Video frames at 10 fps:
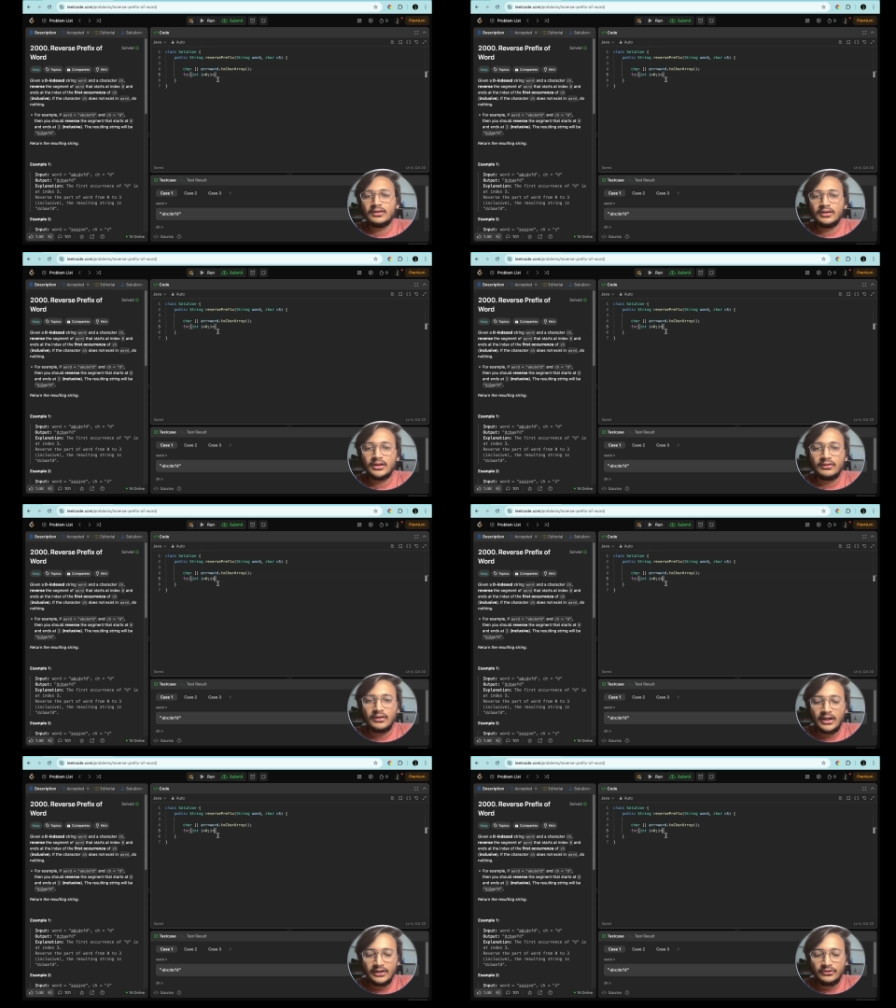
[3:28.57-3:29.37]
Now
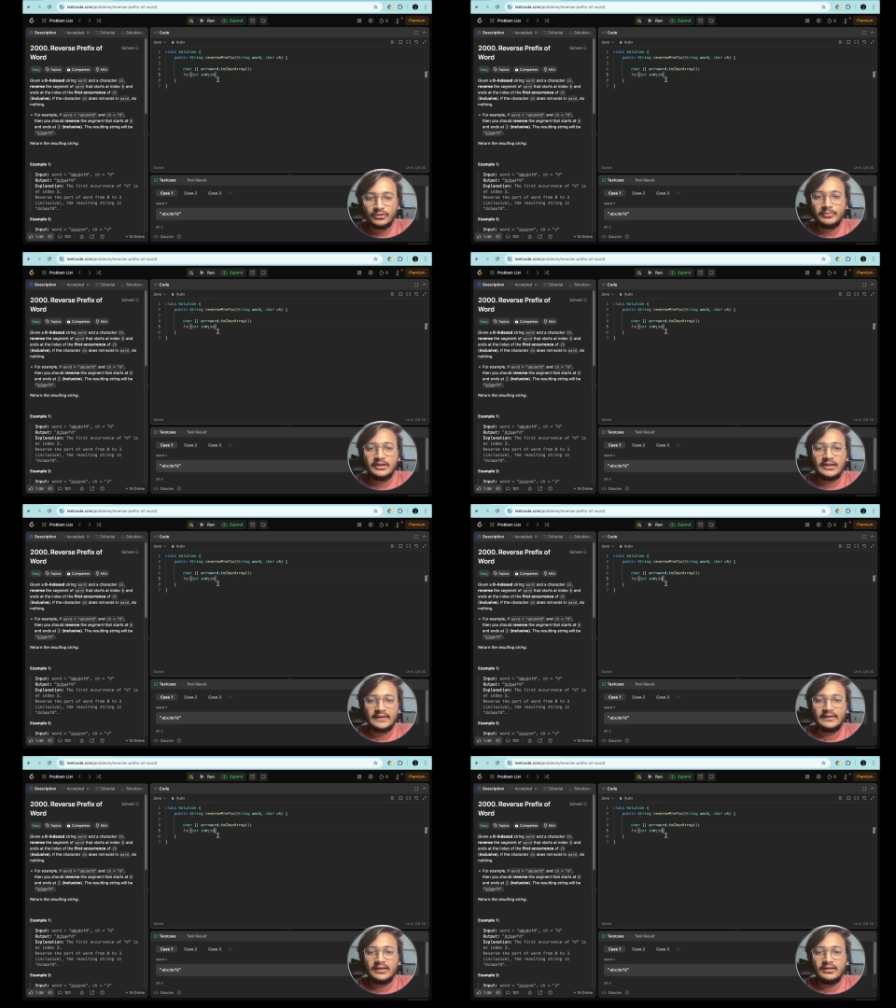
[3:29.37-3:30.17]
I should be
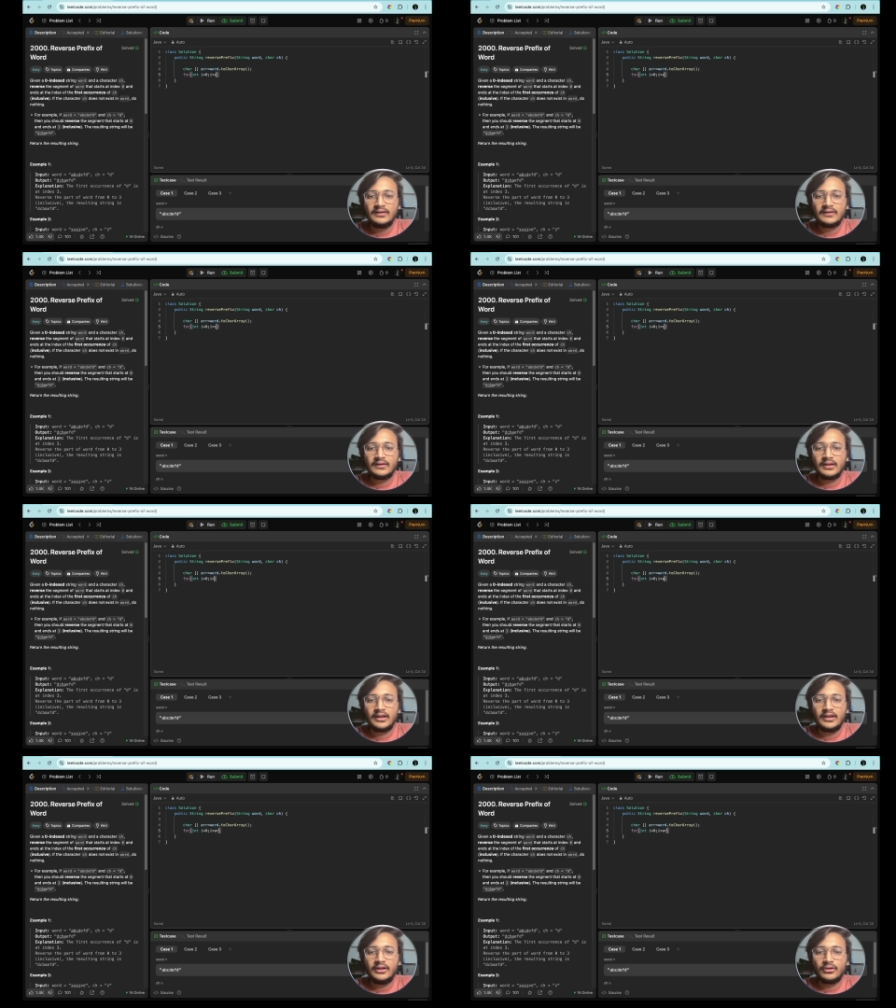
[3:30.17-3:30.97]
less than this
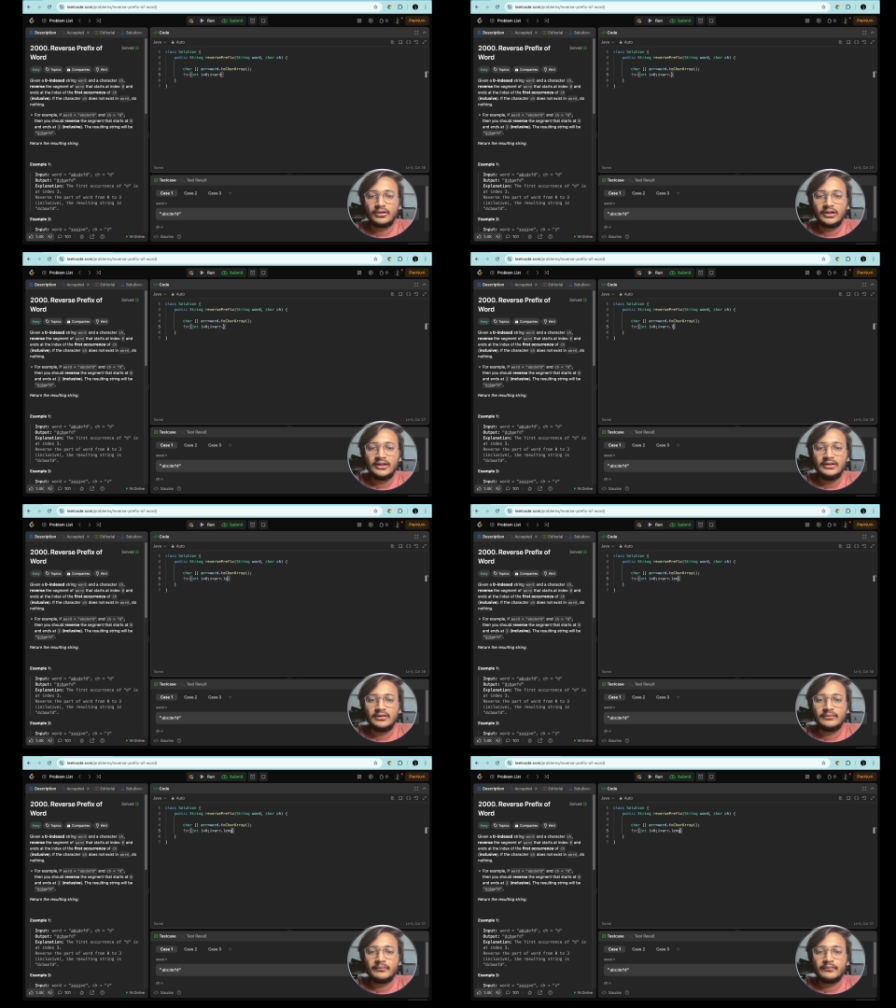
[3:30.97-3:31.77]
array dot length,
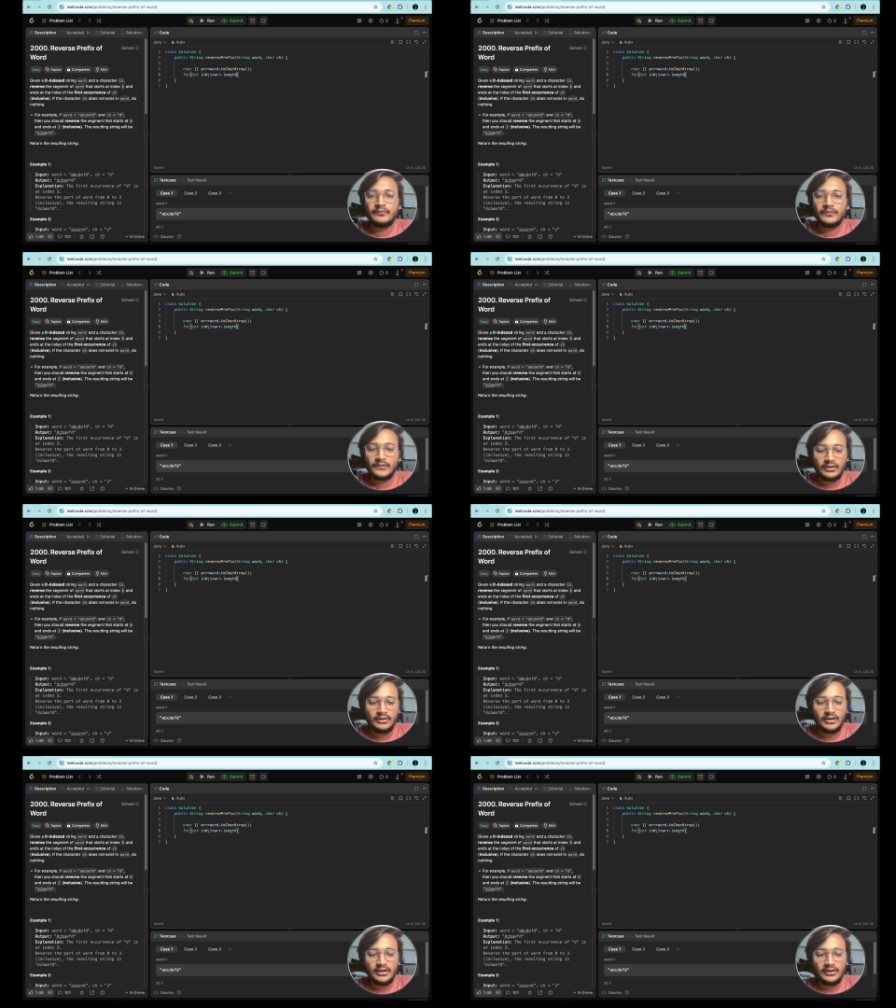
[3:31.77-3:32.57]

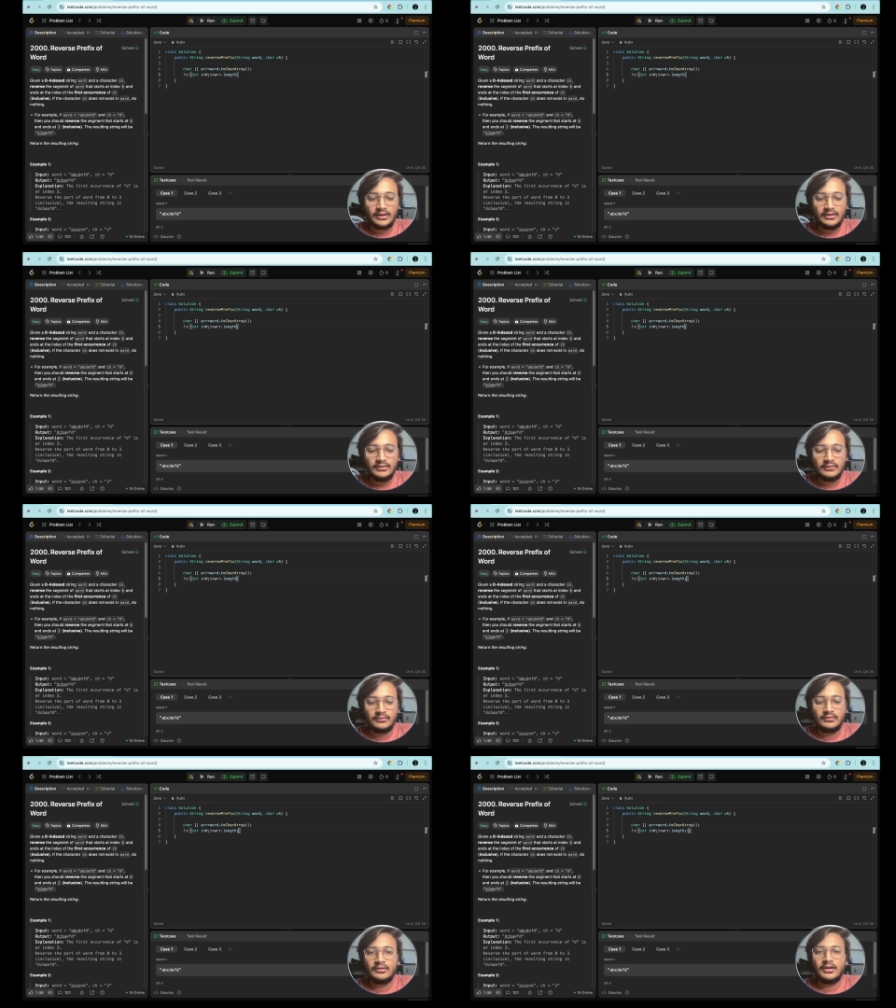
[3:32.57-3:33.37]
and then
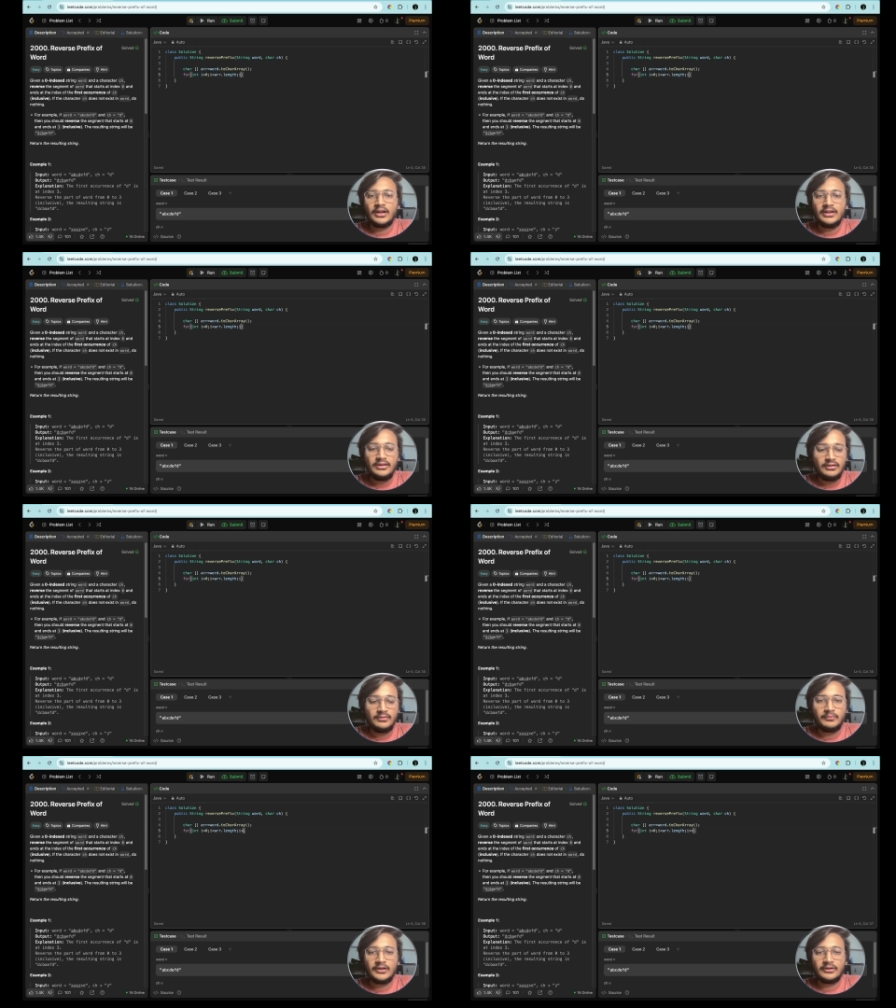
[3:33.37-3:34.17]
I
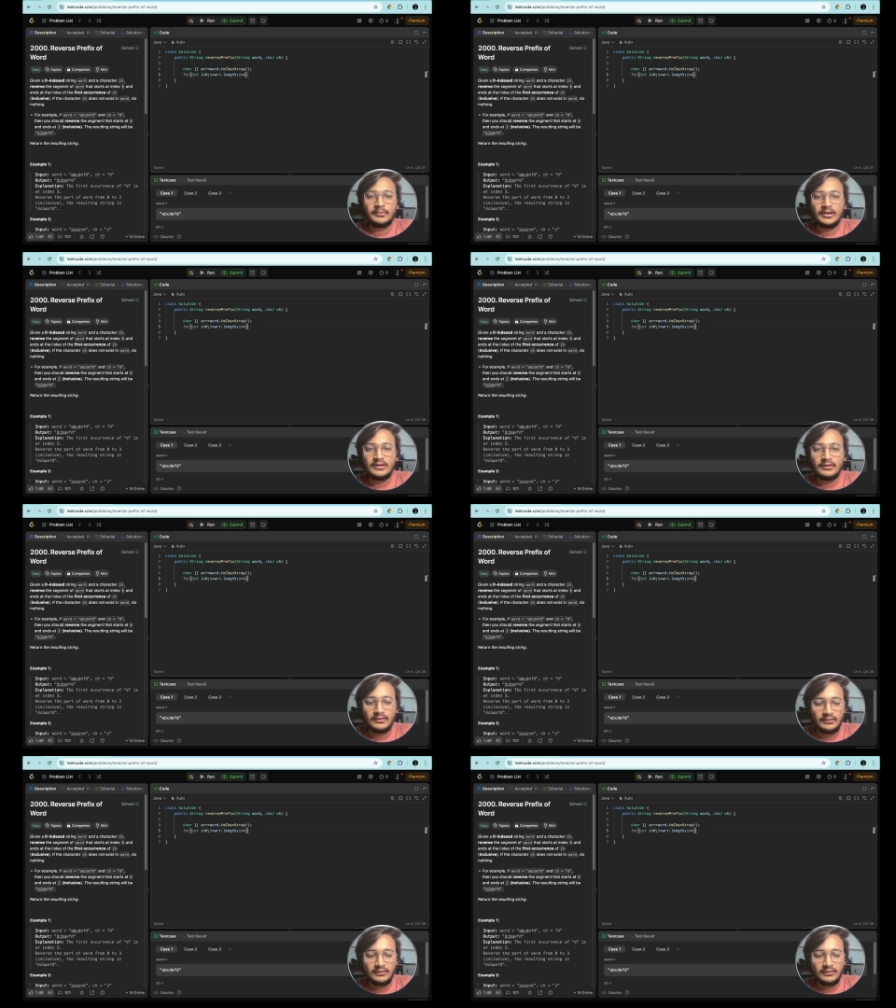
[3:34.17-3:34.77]
plus plus.